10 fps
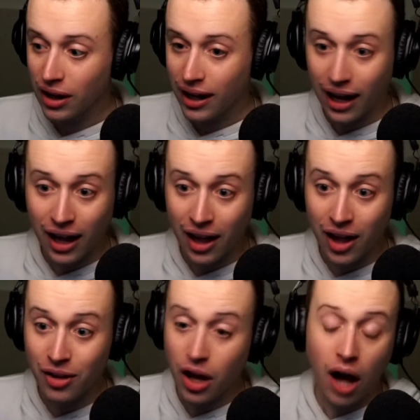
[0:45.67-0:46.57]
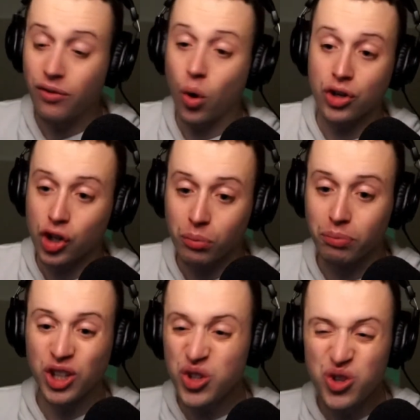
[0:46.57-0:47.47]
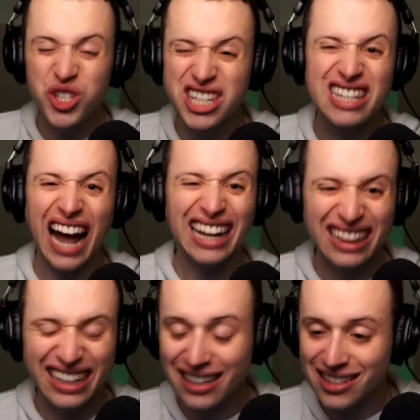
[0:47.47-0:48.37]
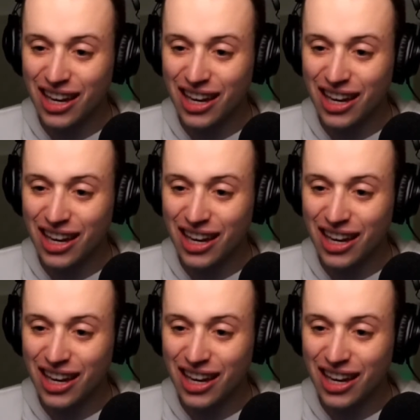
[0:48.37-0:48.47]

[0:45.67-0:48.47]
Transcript: Of course, her blues stylings